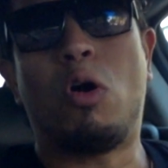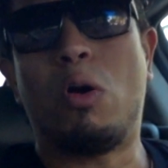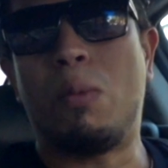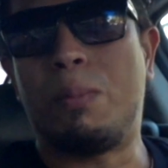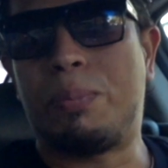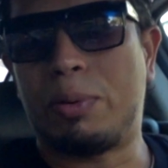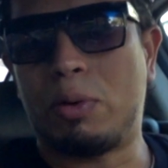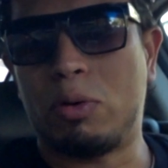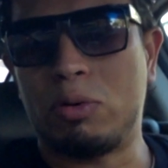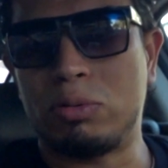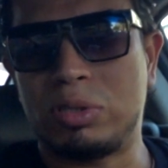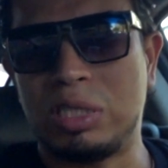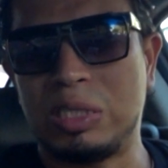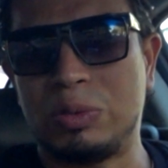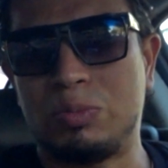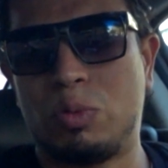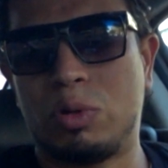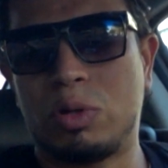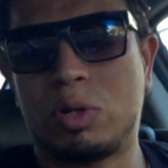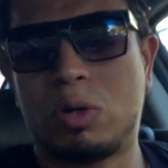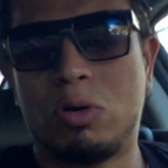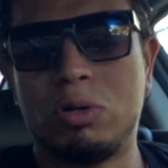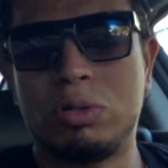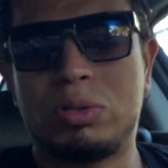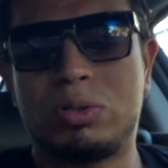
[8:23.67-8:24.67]
or proceeds
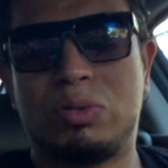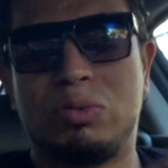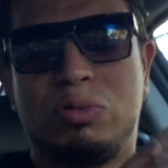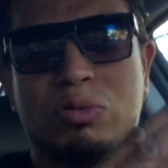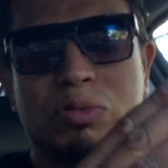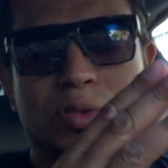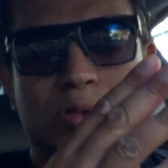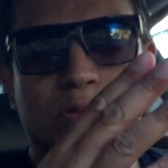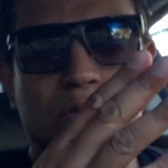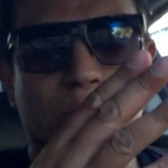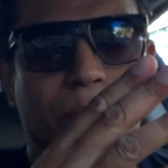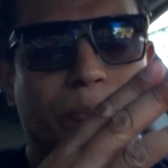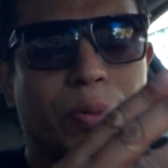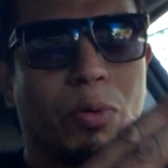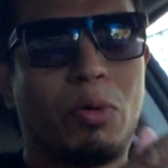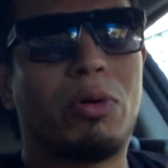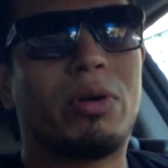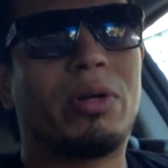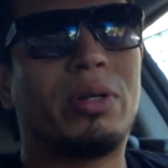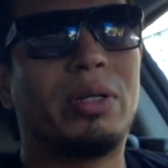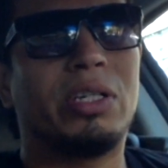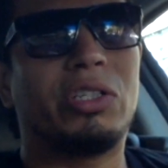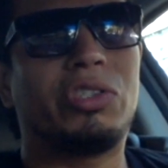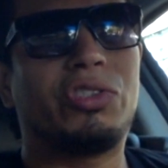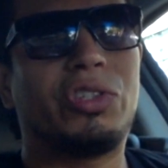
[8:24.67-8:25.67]
will go to
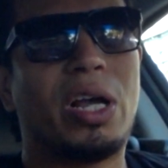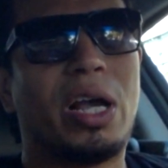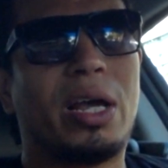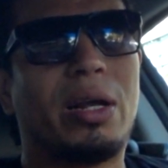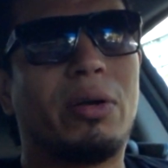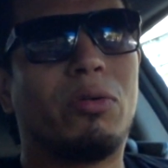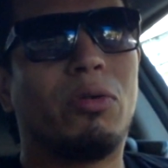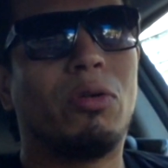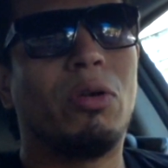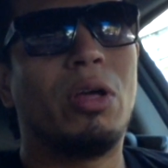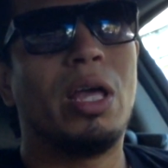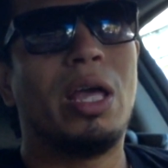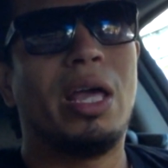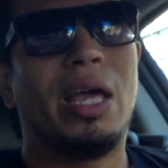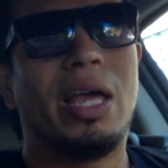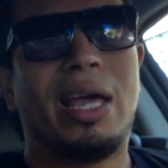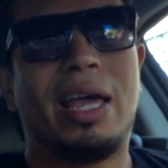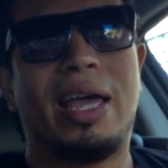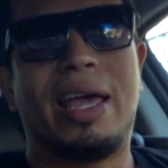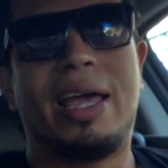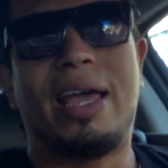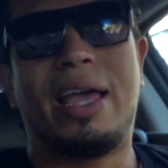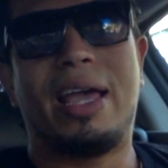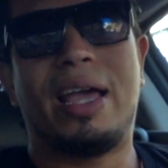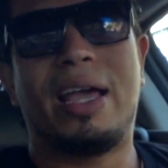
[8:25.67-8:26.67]
supporting this channel
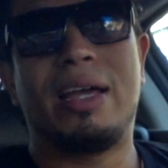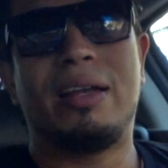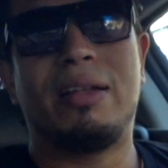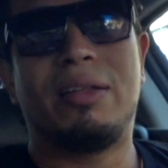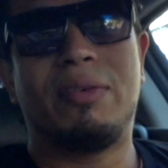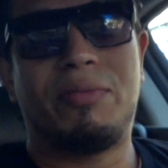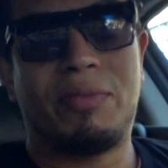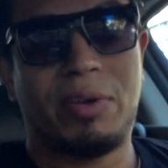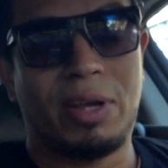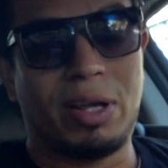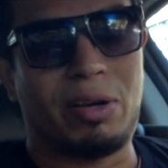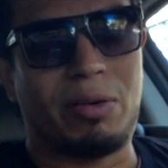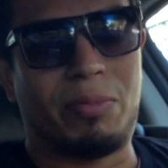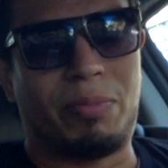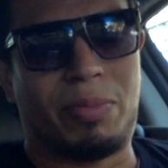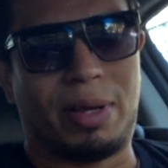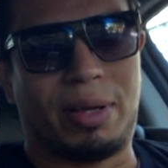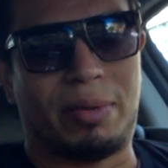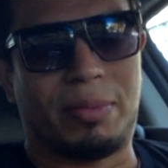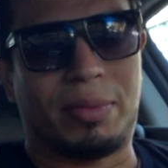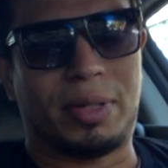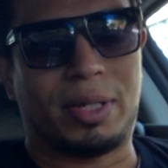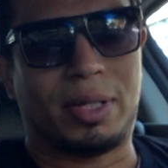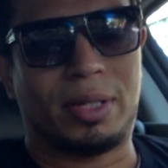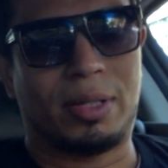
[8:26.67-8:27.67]
and the Vaydor
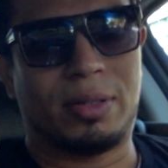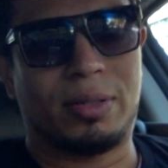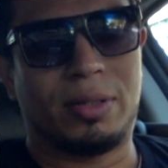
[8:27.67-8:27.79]
baby.